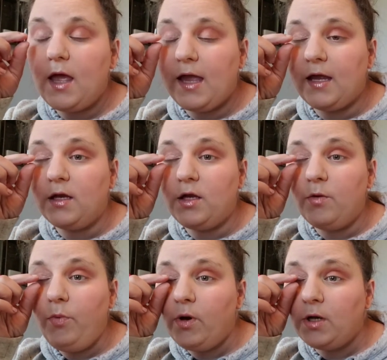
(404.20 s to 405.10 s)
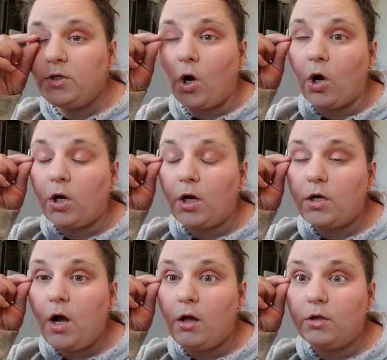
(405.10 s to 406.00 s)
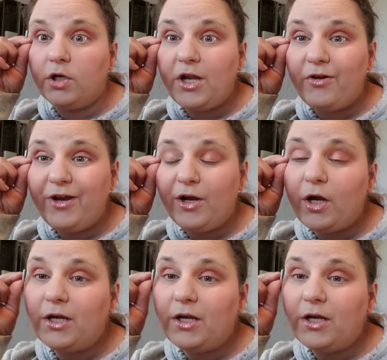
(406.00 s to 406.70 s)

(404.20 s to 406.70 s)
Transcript: and you put a dark color down here,